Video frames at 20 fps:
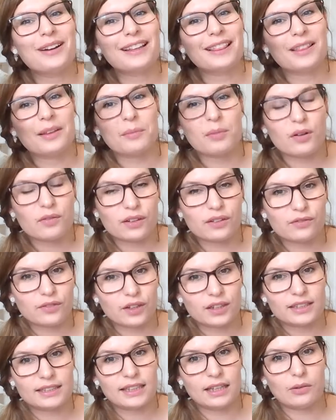in the profit
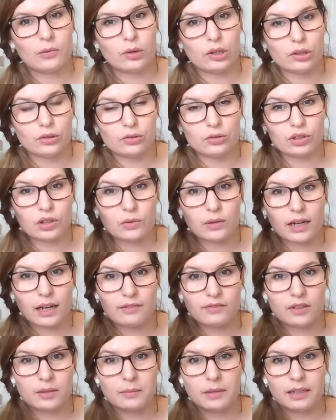first thing where you don't
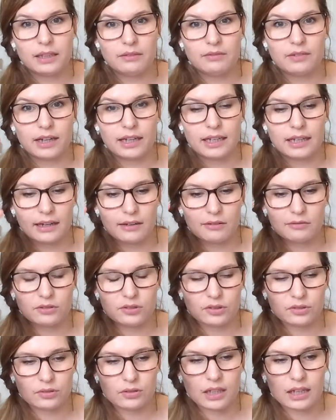have the money right now
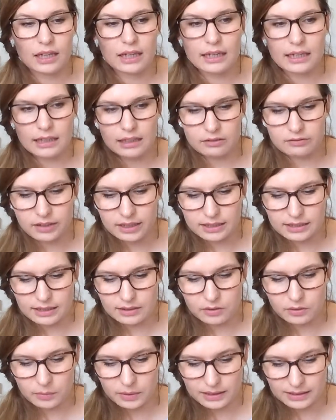to invest in
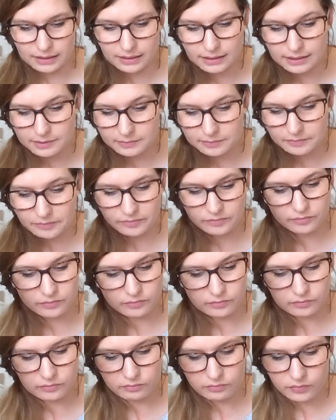your business,
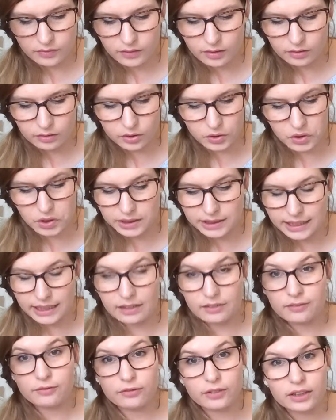you can get
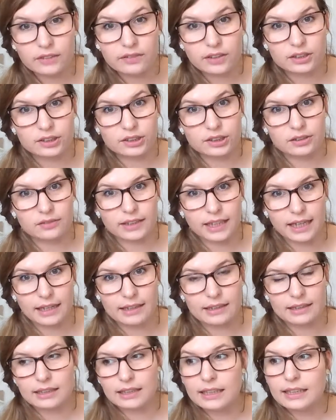a free version of
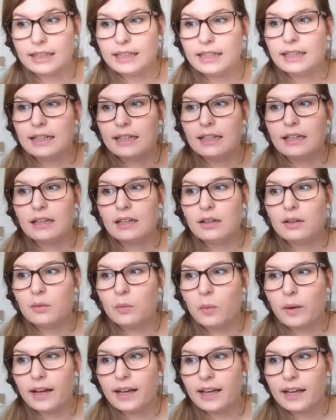Calendly
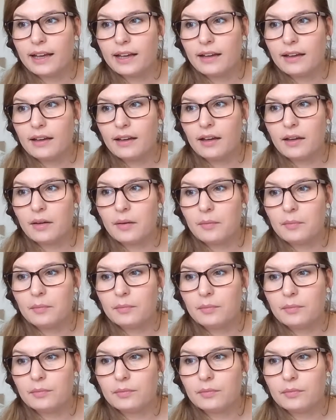where,
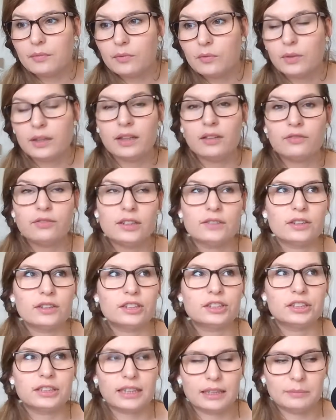in the free
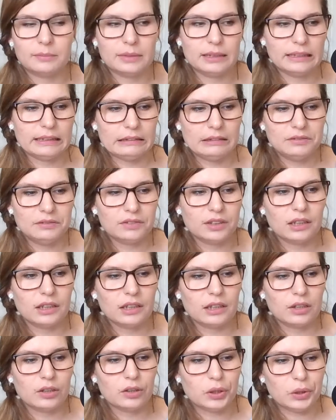version, I believe,
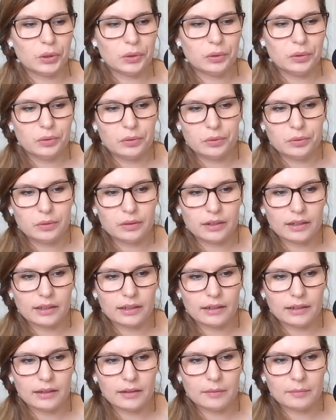you,
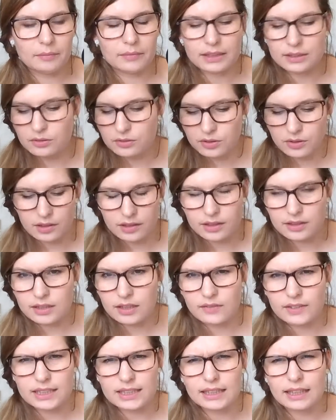there's also other
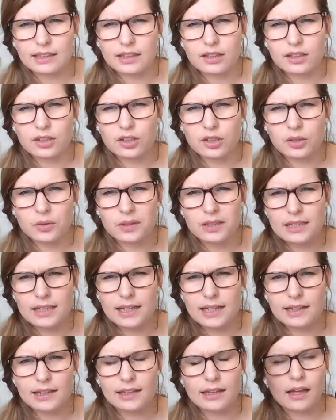services like Acuity,
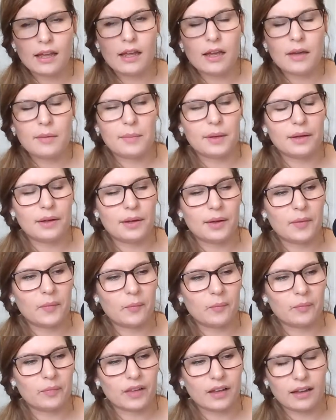I think, but
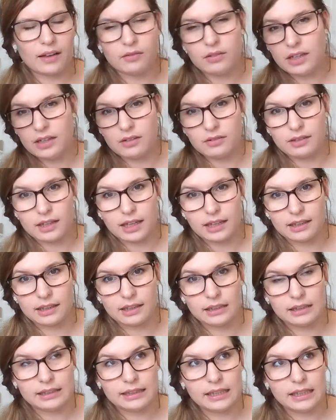I only know
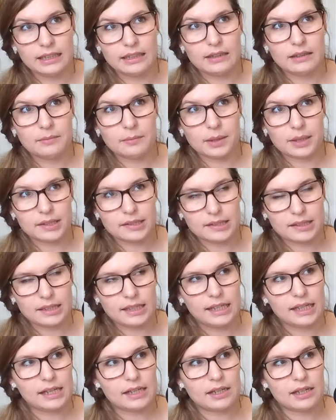Calendly
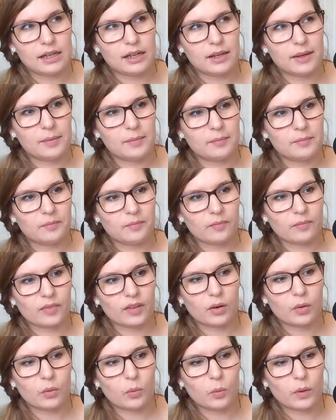personally,
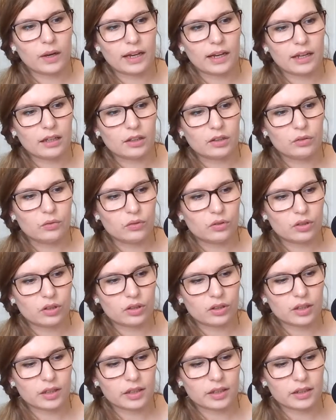where you
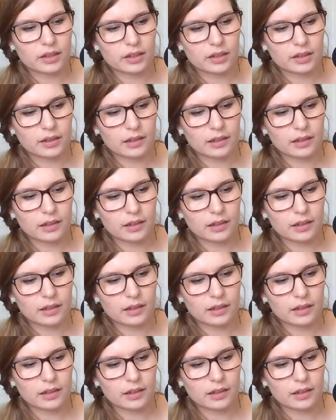can